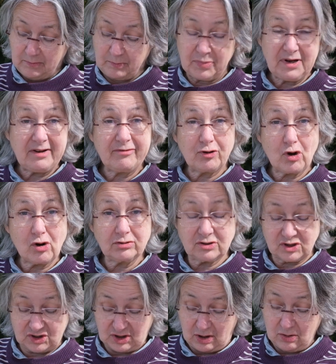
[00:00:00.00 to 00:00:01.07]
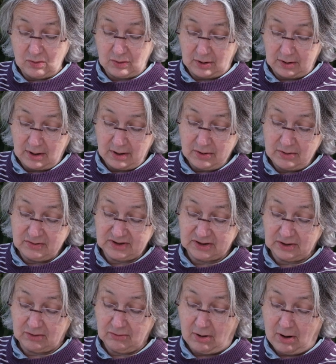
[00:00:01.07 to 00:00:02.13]
But if God so clothes the
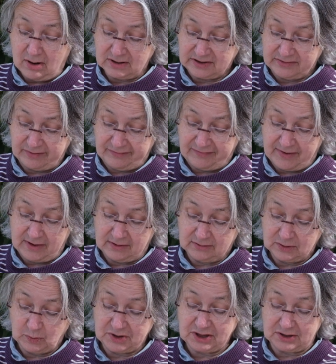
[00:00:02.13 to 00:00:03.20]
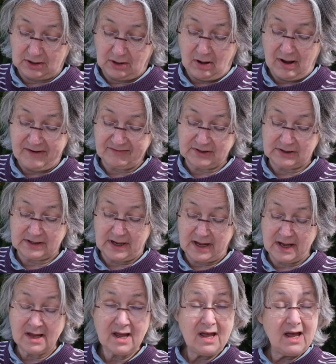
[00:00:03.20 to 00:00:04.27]
grass of the field, which is alive
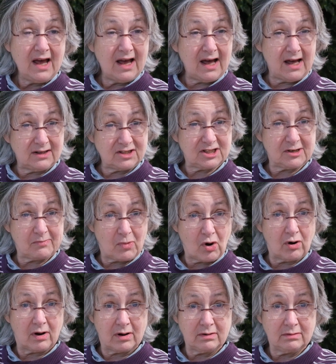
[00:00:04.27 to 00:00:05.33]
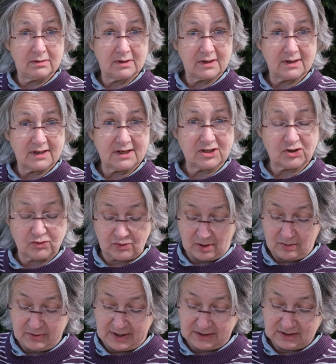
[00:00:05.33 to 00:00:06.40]
today and tomorrow is
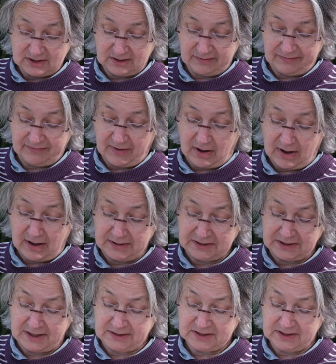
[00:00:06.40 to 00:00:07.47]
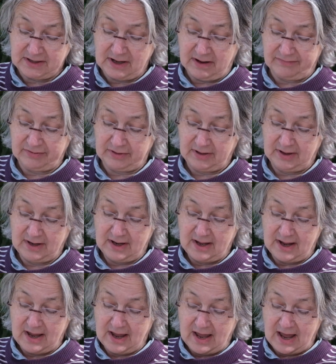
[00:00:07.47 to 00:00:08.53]
thrown into the oven,
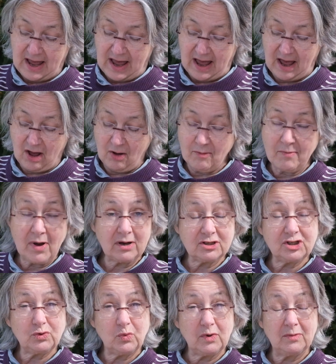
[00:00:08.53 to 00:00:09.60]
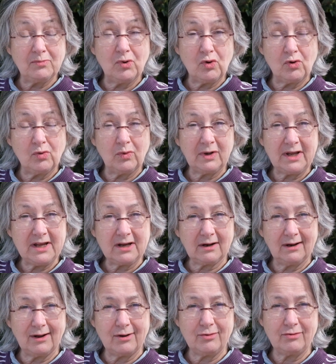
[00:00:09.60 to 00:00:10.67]
how much more will he
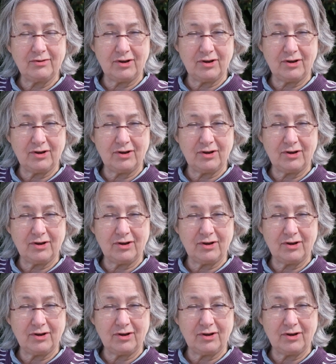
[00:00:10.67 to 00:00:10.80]
clothe